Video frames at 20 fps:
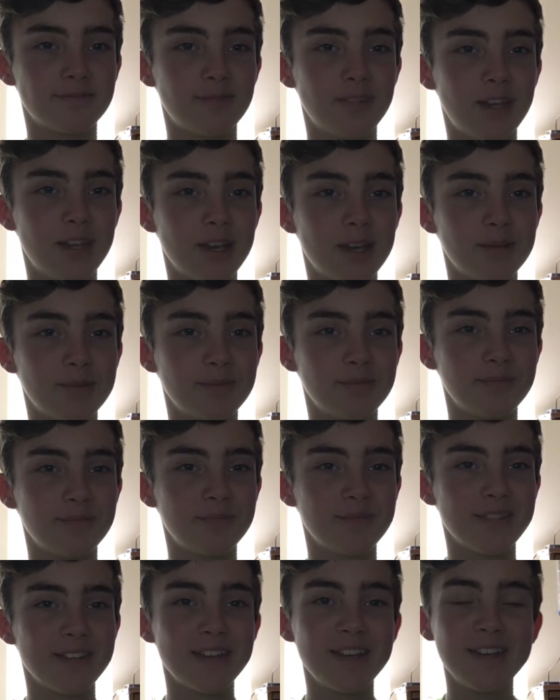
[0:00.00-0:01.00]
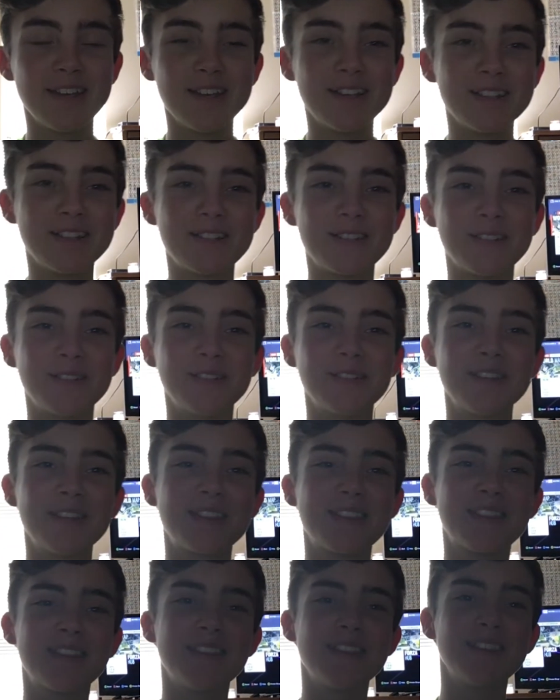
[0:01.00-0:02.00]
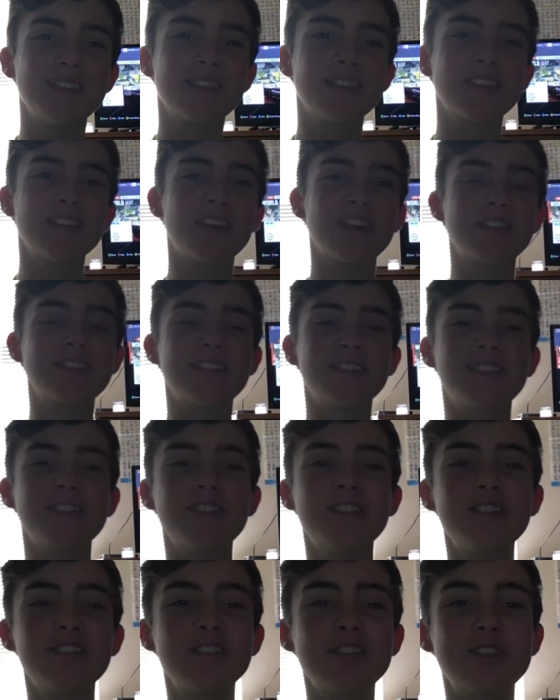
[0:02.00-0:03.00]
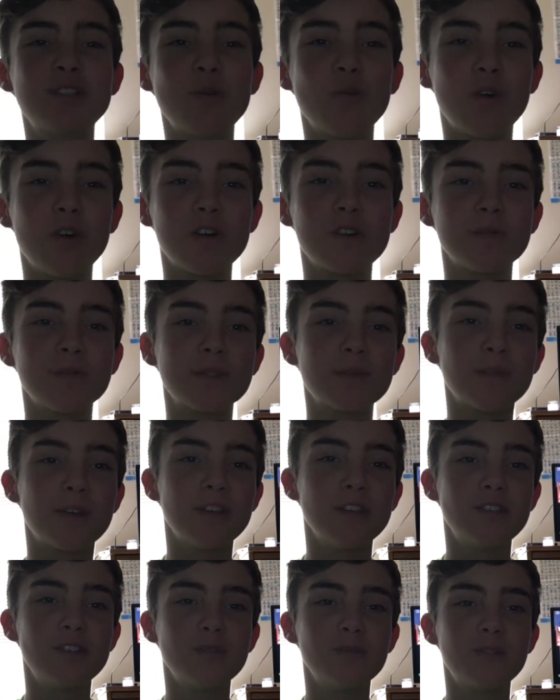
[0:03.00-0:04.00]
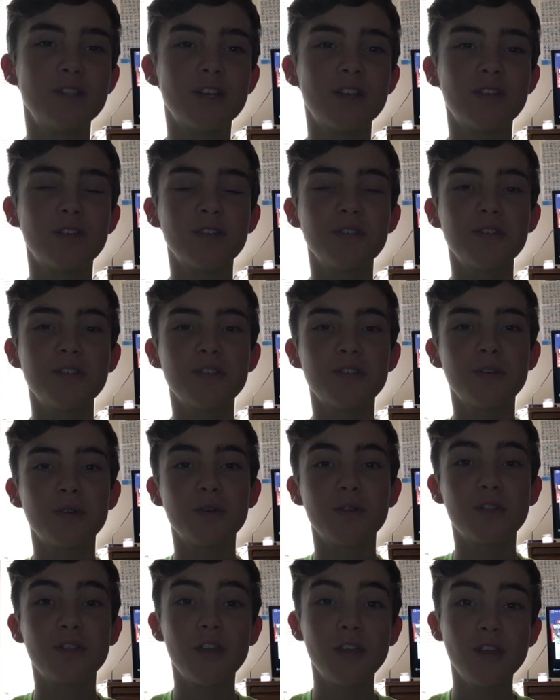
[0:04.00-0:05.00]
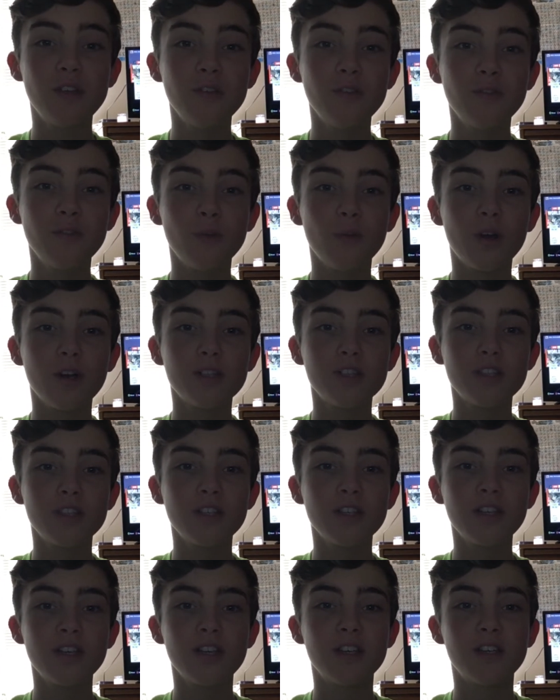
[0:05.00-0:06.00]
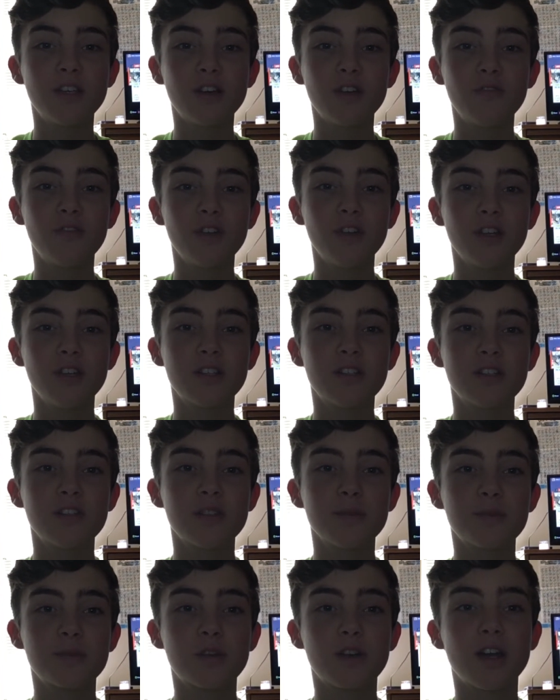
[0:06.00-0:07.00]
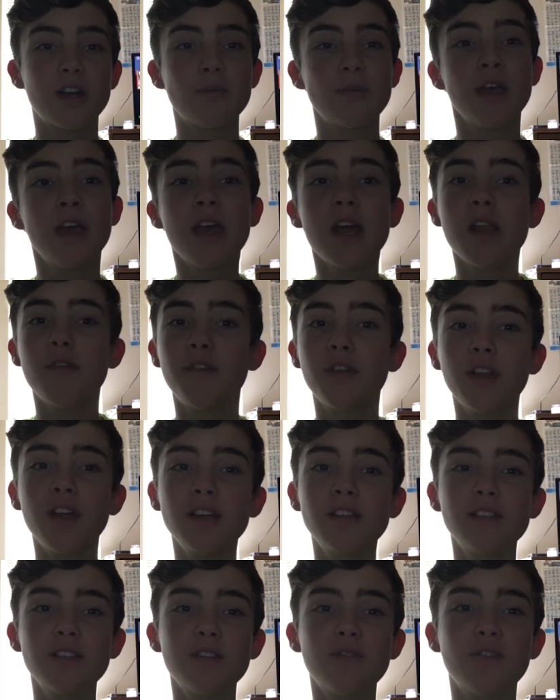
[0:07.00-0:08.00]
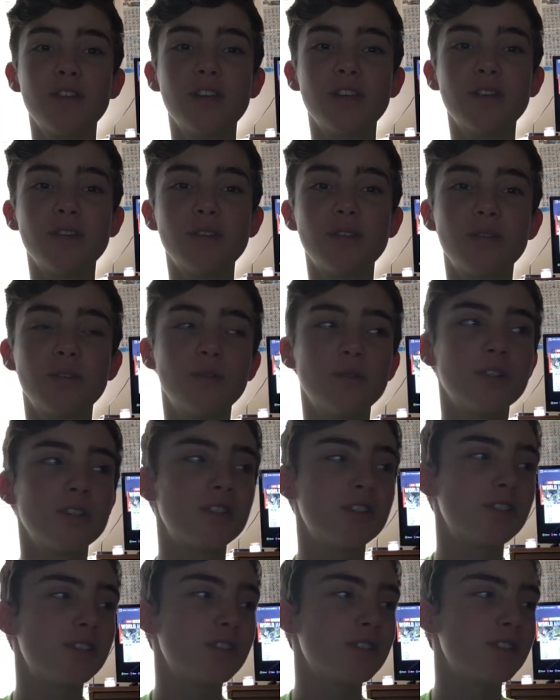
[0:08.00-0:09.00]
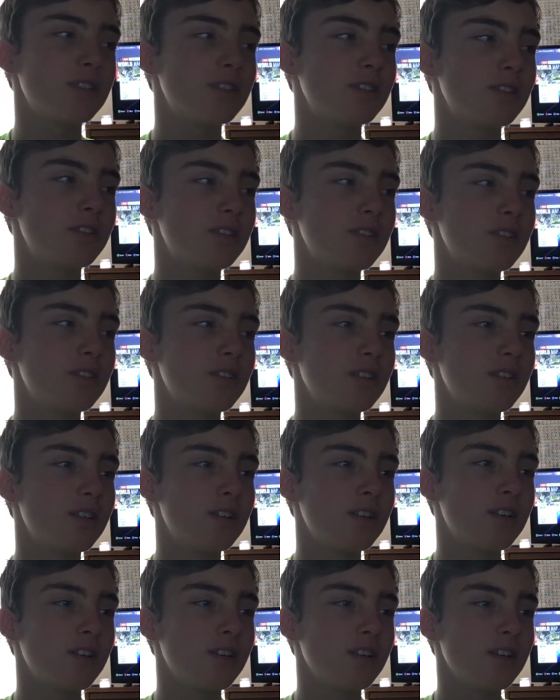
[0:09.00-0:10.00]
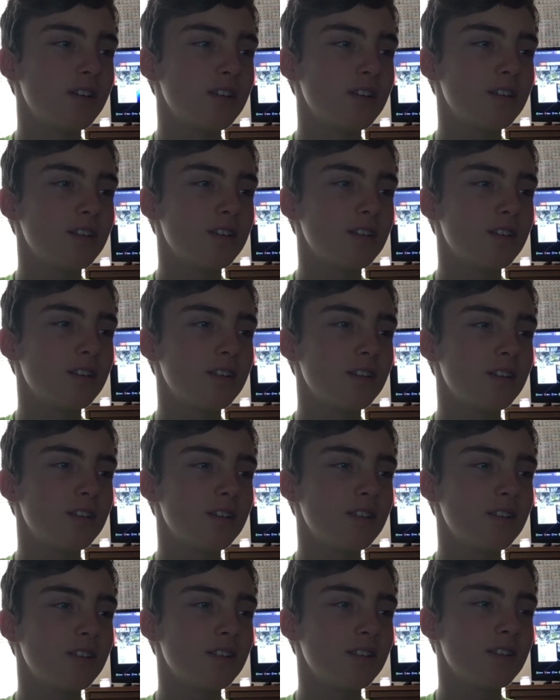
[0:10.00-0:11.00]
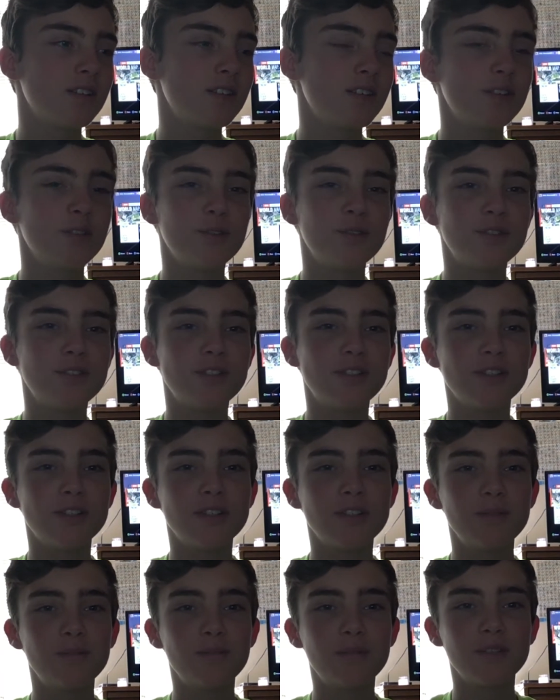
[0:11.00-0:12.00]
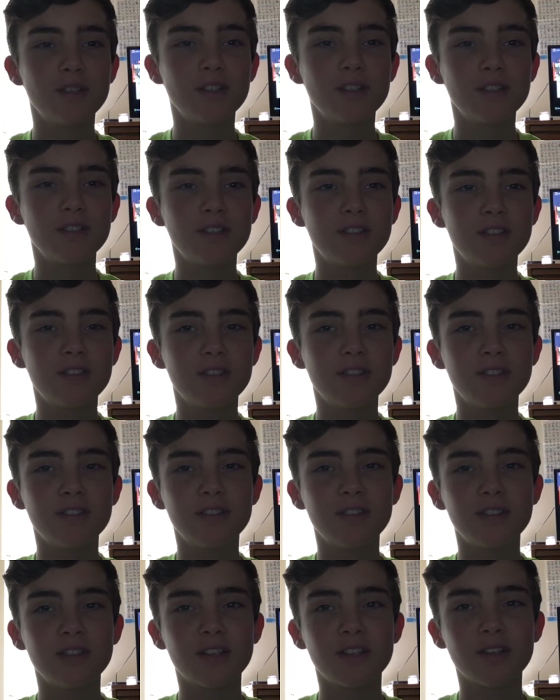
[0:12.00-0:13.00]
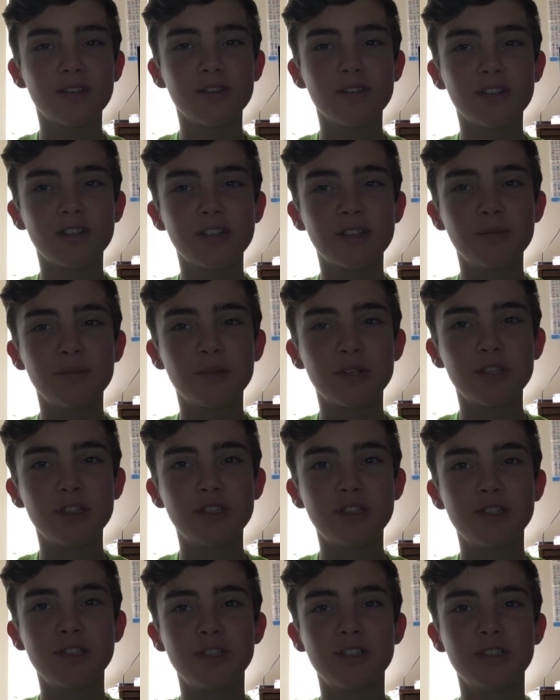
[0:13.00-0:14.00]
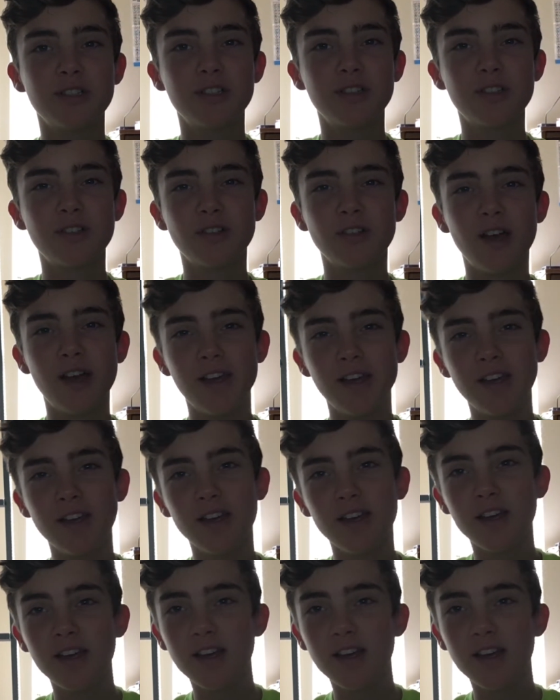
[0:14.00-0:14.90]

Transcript: Yeah. So, like I said, this is just a welcome to my YouTube channel. So, thank you for watching, and don't forget to subscribe. If you like this video, which you should. You should, but it's not really much to like.